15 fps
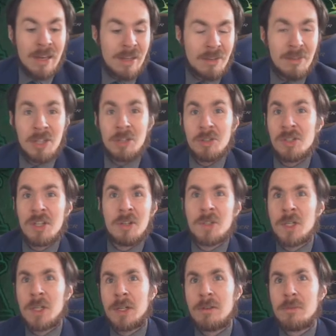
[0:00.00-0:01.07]
and you know, single
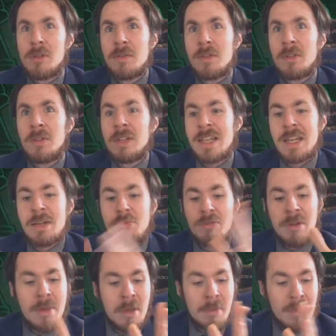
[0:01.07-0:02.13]
target removal is at a
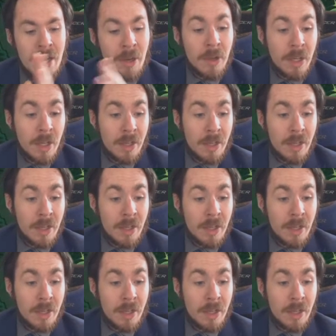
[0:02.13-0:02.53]
premium now.